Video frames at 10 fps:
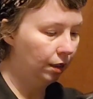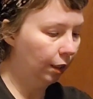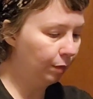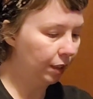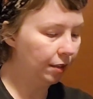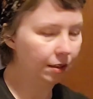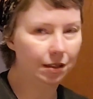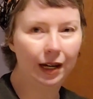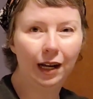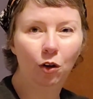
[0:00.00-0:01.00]
And because it's
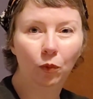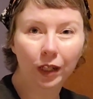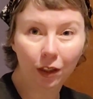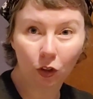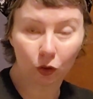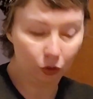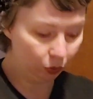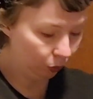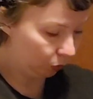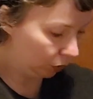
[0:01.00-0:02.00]
a Halloween
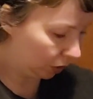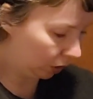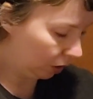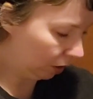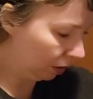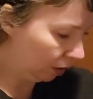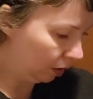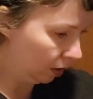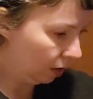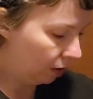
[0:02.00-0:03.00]
cruise,
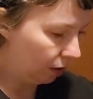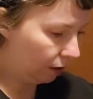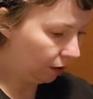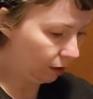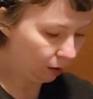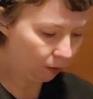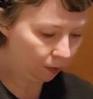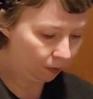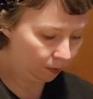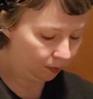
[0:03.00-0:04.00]
you